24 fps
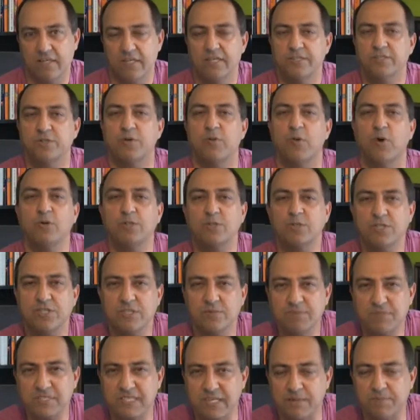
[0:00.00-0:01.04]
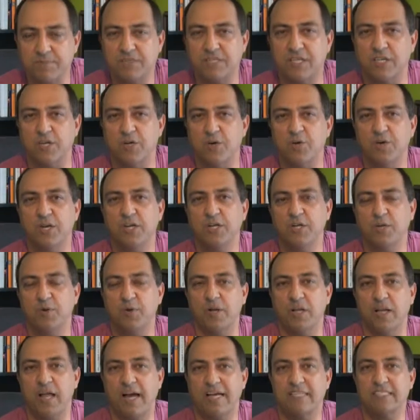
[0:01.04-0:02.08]
So those are some tips that you can
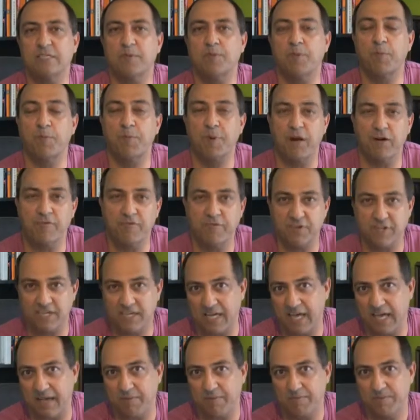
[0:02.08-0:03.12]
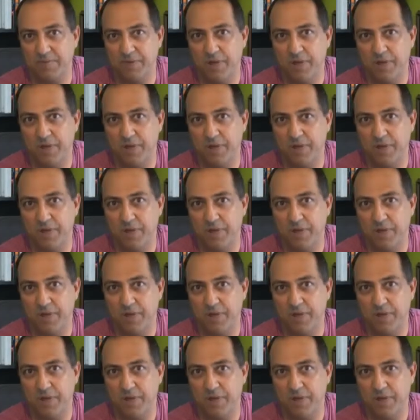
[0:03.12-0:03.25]
utilize to prepare for the game.